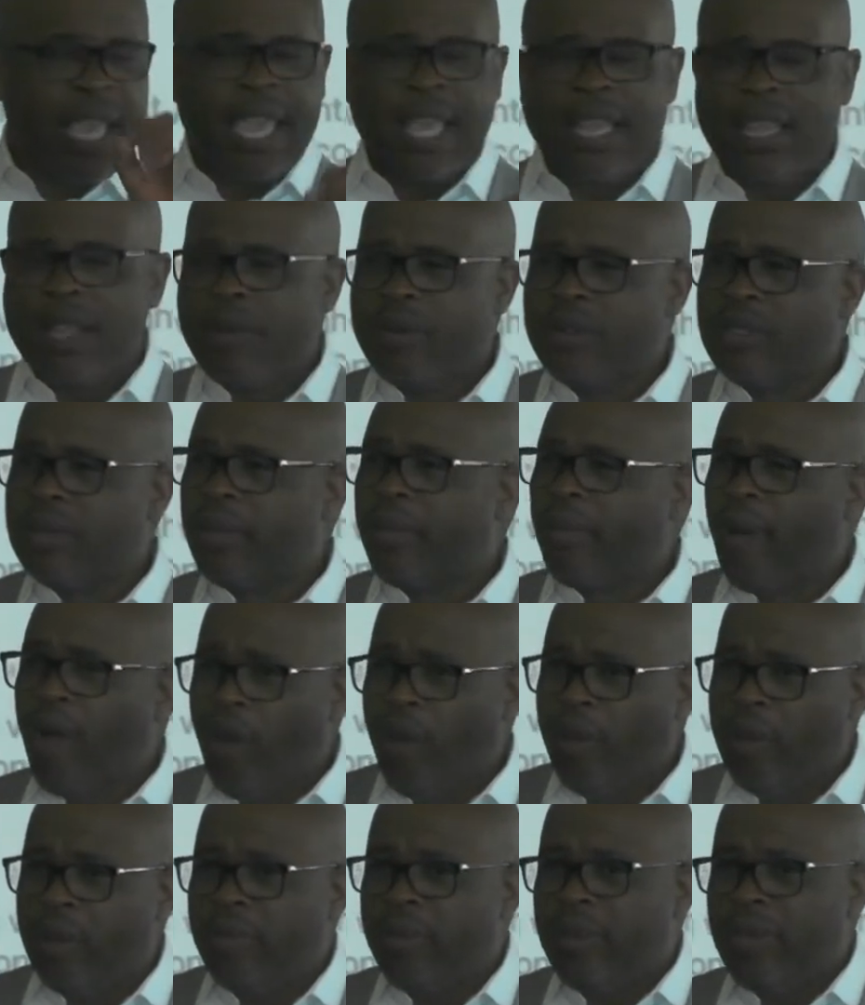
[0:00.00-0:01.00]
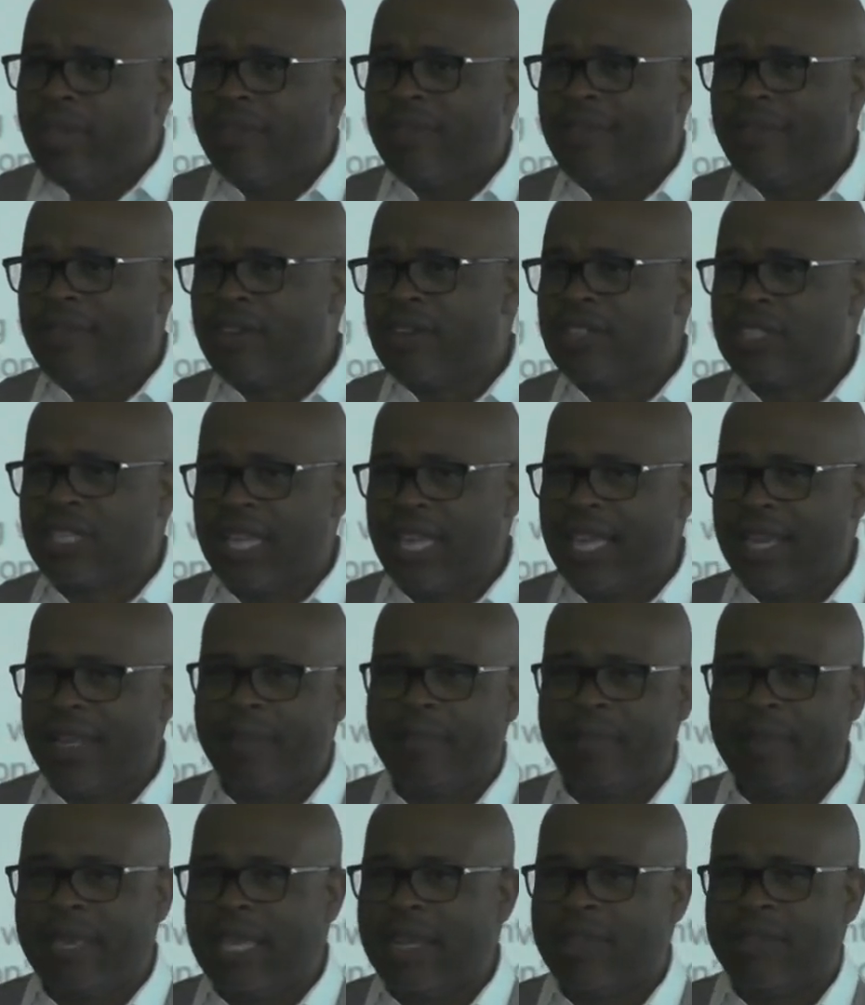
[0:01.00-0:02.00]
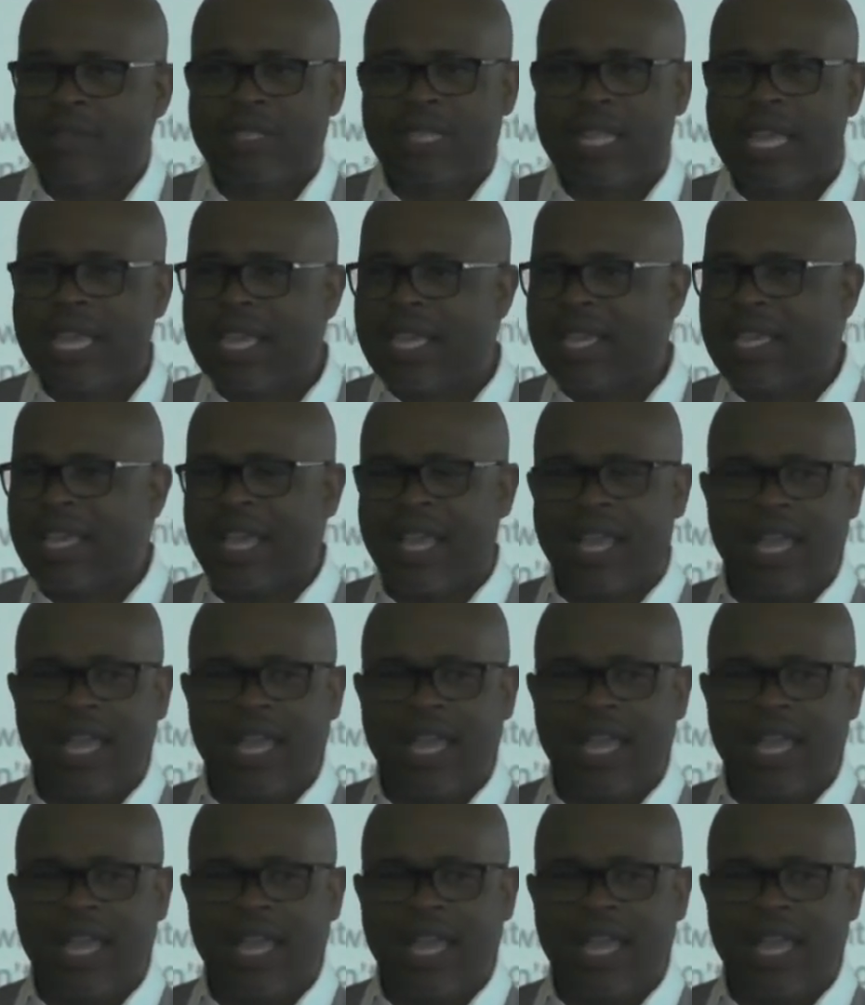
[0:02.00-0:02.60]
And there was a moment, me and First Lady, man, it was like,